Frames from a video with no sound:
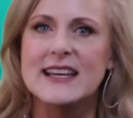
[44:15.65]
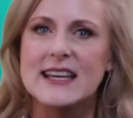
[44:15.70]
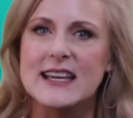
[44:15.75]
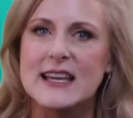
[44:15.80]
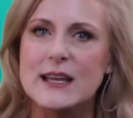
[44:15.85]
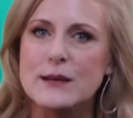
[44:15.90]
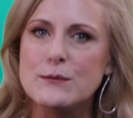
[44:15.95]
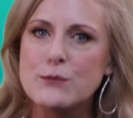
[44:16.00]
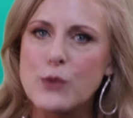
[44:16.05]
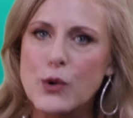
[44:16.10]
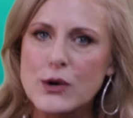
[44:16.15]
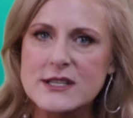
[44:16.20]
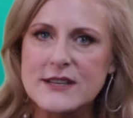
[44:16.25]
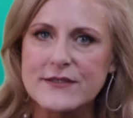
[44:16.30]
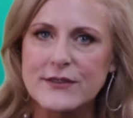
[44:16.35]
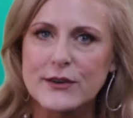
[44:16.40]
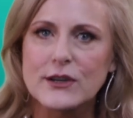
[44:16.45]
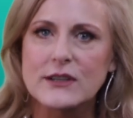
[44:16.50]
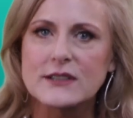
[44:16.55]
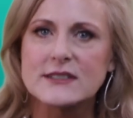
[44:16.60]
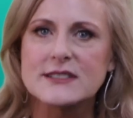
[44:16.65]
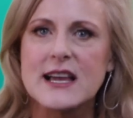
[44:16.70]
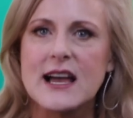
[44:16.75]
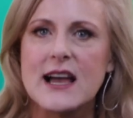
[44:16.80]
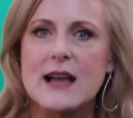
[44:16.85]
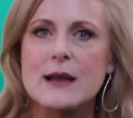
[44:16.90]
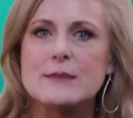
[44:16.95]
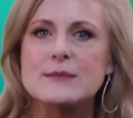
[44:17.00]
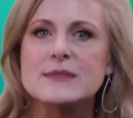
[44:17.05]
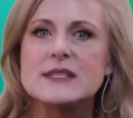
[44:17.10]
In more difficult
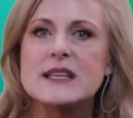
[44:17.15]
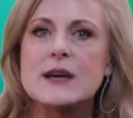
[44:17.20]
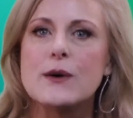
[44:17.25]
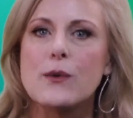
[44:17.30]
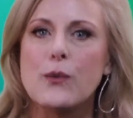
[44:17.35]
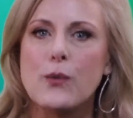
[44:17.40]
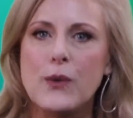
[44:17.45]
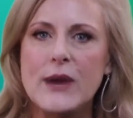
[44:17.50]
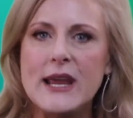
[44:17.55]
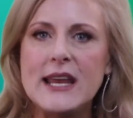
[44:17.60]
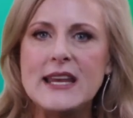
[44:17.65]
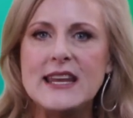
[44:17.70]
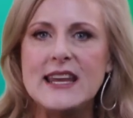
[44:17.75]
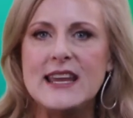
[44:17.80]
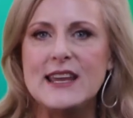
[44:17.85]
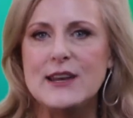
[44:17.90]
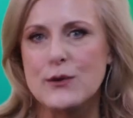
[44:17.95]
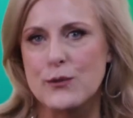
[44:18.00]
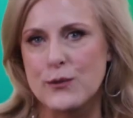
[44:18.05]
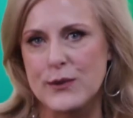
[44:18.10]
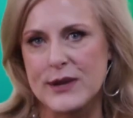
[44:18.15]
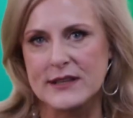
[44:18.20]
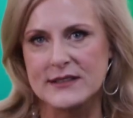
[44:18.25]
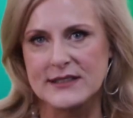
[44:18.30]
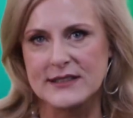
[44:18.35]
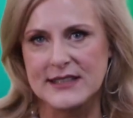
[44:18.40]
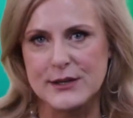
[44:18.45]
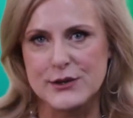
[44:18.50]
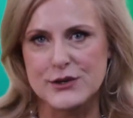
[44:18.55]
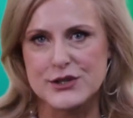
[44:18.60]
times, we need real
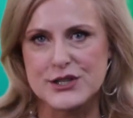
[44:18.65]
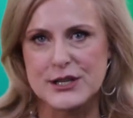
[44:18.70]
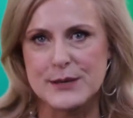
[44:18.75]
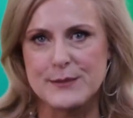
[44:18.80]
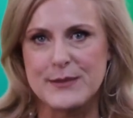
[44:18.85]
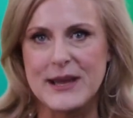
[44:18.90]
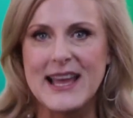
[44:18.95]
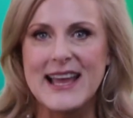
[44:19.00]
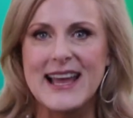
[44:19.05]
leadership.